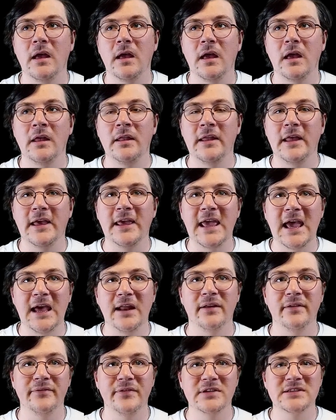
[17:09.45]
And
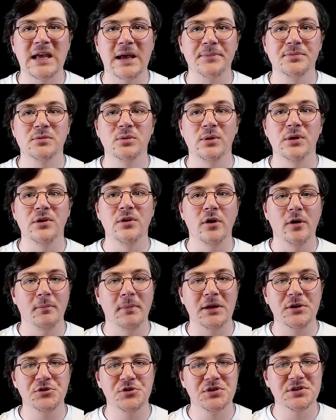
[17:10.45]
again, there's absolutely no
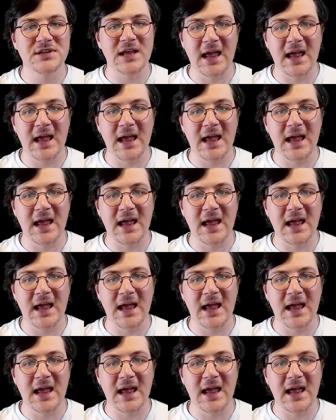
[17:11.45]
mentions